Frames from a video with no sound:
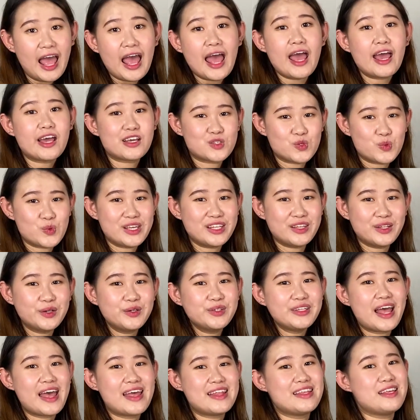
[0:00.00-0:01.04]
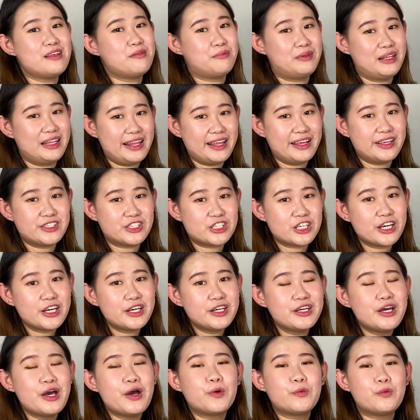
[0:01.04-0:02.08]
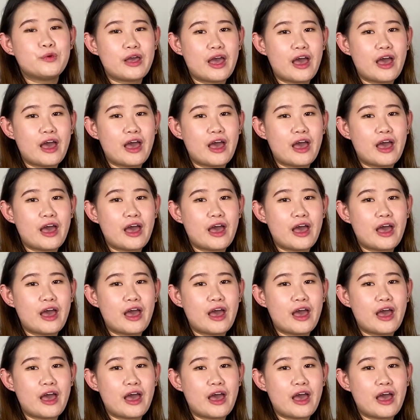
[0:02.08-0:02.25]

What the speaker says: As we know that in Malaysia, we